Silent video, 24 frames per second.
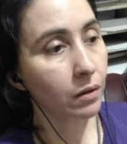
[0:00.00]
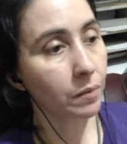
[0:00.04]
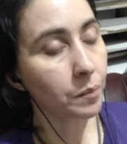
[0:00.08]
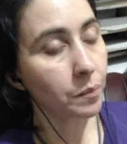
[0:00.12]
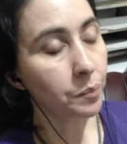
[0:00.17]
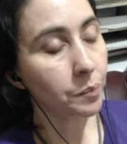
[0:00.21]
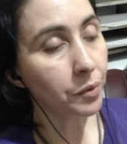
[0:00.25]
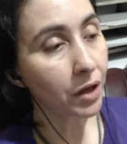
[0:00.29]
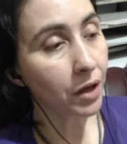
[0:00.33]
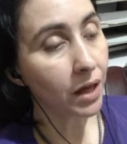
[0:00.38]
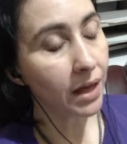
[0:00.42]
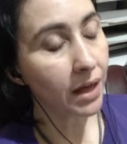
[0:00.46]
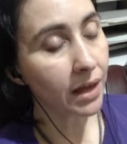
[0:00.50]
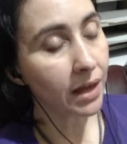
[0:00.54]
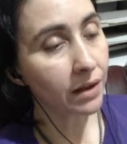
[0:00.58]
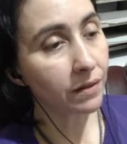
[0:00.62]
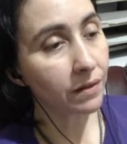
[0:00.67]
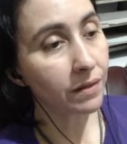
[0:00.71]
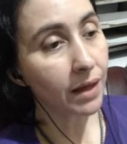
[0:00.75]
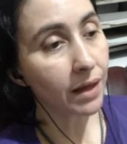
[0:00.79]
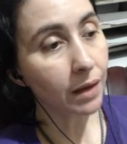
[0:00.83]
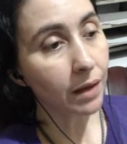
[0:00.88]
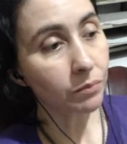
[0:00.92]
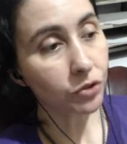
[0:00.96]
but
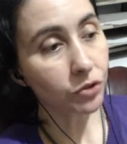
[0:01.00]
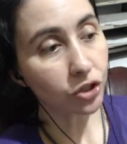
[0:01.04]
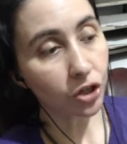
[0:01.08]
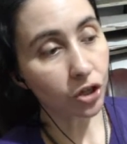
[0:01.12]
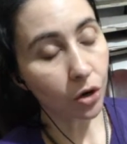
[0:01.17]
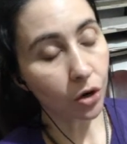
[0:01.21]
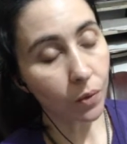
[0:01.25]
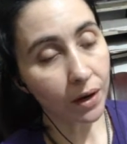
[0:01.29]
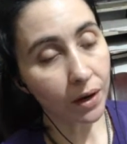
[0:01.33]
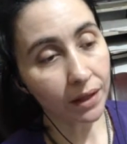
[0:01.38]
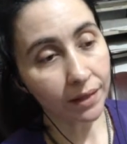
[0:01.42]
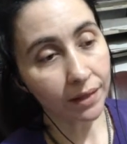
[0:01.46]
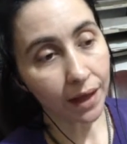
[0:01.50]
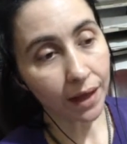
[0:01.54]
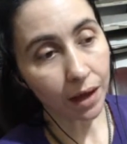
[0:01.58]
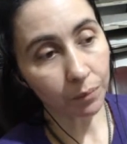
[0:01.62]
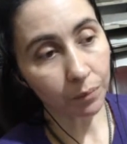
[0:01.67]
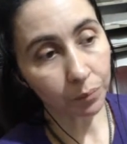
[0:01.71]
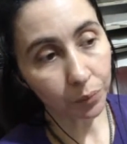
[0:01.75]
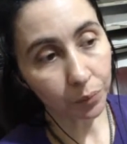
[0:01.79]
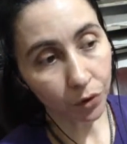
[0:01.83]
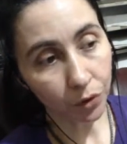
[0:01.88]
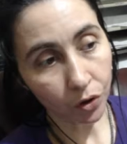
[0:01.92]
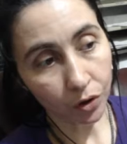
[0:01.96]
them showing
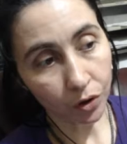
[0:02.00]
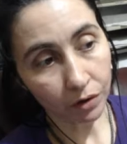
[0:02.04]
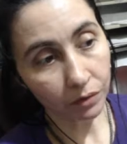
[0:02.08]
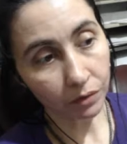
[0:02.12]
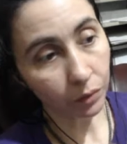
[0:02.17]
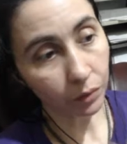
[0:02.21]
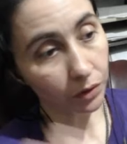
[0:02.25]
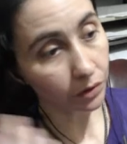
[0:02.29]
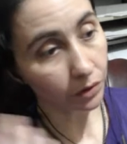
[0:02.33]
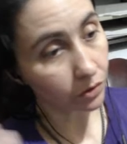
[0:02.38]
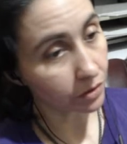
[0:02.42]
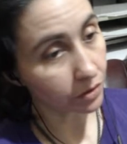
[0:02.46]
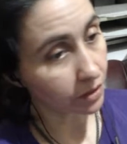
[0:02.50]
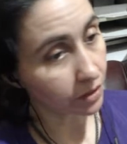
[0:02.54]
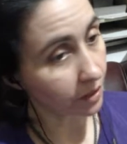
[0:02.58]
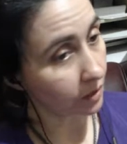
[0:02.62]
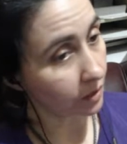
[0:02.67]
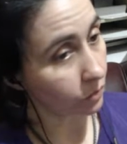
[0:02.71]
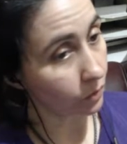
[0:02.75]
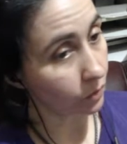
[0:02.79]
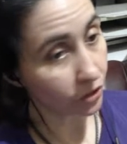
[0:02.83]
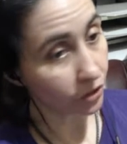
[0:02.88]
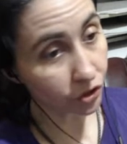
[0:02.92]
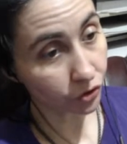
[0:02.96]
that book of what looks like
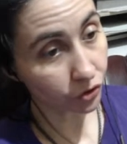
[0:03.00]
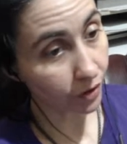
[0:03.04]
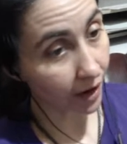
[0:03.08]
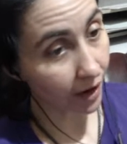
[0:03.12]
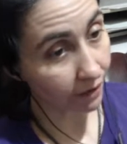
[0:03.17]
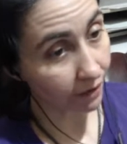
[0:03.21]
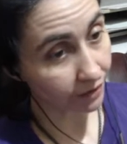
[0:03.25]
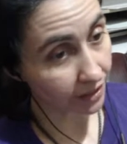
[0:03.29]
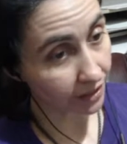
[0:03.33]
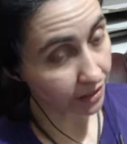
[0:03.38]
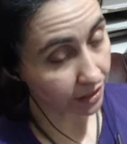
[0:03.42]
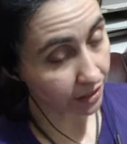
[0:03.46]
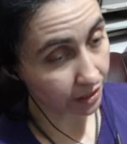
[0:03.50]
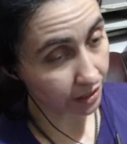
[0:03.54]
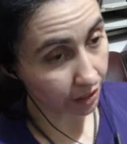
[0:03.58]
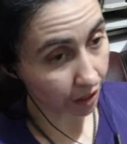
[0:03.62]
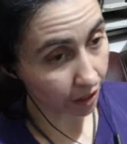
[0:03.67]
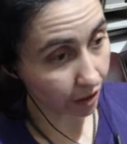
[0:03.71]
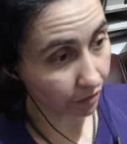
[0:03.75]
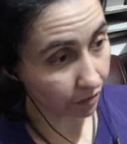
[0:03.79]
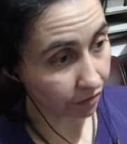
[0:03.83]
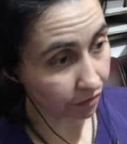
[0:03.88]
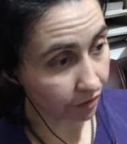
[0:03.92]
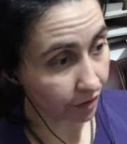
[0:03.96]
witchcrafty
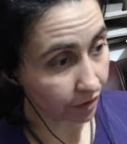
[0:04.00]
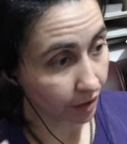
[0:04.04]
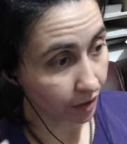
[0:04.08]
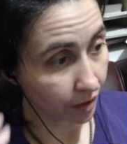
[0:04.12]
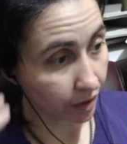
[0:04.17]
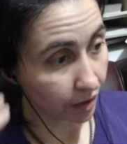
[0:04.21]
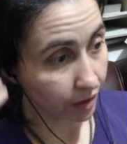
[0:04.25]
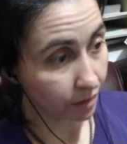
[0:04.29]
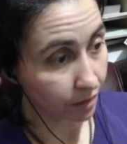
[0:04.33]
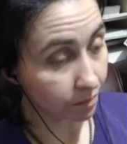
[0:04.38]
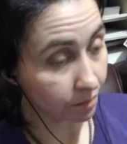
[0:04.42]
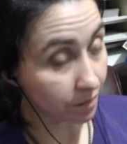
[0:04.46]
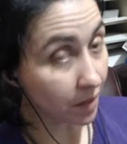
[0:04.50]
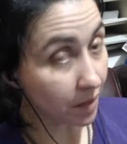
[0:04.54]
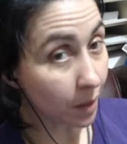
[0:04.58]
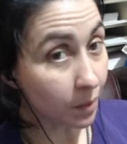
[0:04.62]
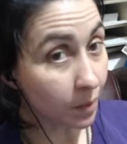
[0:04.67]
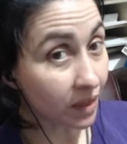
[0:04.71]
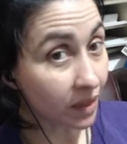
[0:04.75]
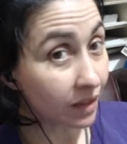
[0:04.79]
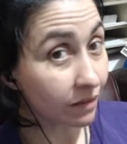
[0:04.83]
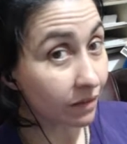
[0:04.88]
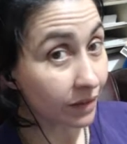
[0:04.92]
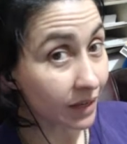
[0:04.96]
stuff, maybe
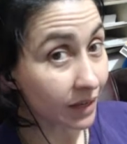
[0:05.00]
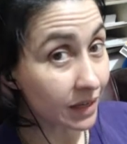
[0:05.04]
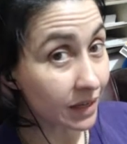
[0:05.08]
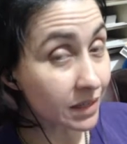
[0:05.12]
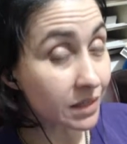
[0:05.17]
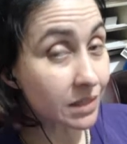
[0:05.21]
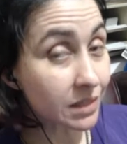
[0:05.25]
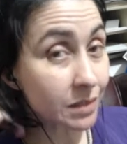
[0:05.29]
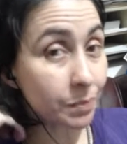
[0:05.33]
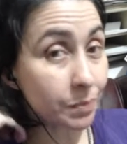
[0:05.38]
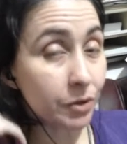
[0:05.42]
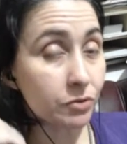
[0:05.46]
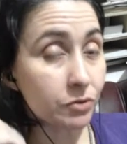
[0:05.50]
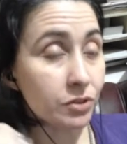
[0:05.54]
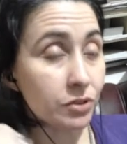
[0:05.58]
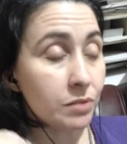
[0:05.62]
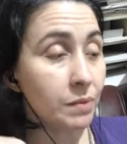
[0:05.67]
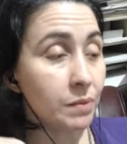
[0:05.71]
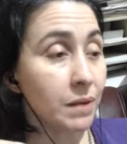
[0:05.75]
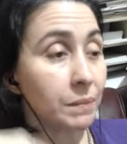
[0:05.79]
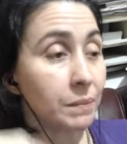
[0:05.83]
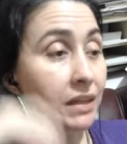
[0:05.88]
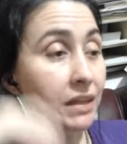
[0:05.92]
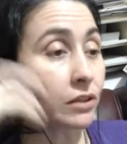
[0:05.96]
there is supposed to
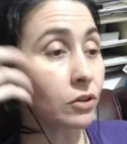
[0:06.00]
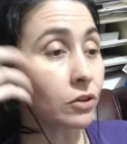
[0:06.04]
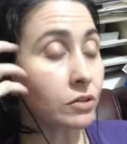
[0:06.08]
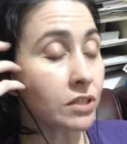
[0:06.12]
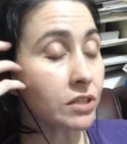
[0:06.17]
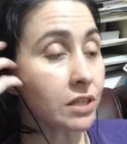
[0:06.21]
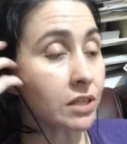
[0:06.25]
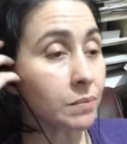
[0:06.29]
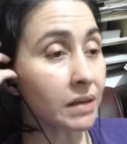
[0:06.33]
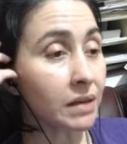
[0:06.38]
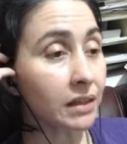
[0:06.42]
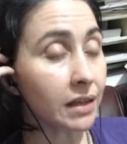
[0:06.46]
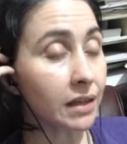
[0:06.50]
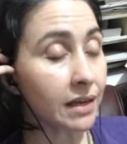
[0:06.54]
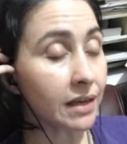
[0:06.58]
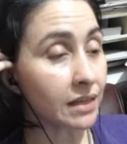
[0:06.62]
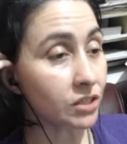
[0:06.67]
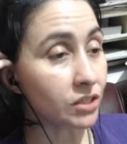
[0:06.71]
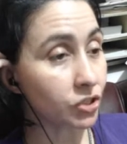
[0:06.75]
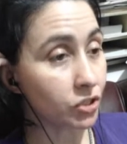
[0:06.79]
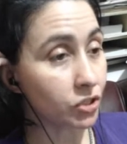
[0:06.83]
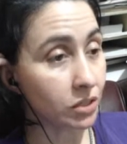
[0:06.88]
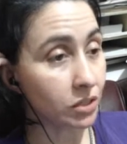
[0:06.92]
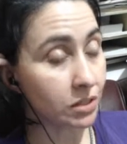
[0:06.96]
be. I mean, it looks to me like
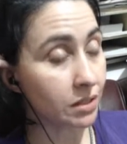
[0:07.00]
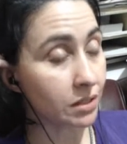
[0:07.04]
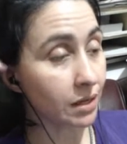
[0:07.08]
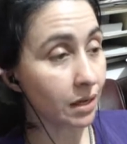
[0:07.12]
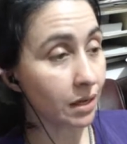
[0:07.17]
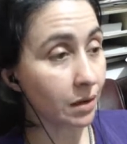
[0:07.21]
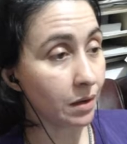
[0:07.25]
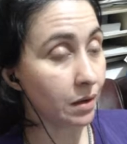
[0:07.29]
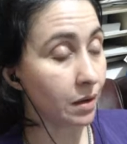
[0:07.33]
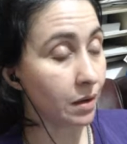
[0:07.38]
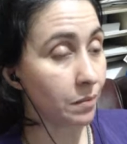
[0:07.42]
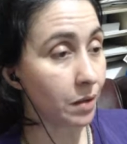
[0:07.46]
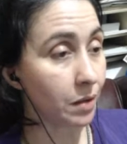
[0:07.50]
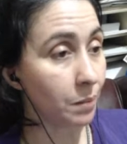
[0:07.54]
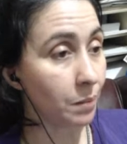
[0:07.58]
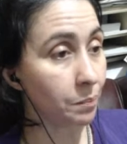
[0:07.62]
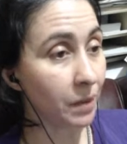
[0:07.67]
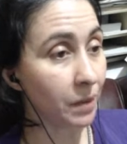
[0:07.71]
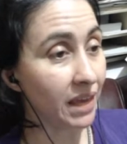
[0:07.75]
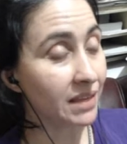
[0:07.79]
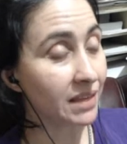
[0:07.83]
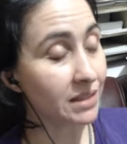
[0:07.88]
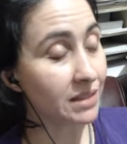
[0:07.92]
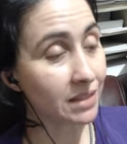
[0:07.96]
it's just like a
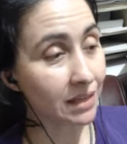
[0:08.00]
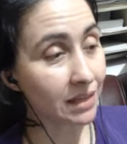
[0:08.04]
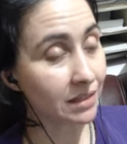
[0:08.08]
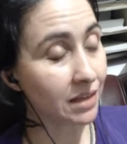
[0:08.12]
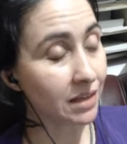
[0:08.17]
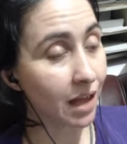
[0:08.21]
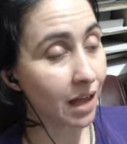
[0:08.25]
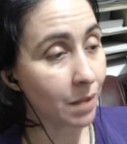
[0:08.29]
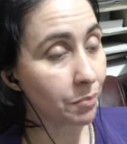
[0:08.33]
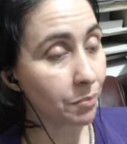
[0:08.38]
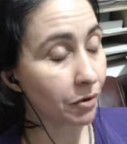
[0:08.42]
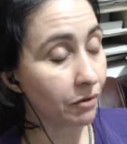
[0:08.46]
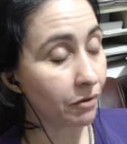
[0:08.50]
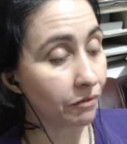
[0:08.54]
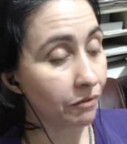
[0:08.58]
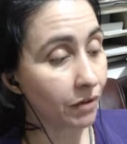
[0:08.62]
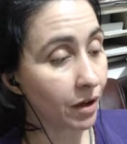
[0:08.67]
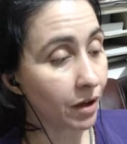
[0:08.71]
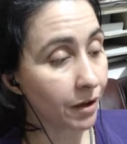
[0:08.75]
basic type of,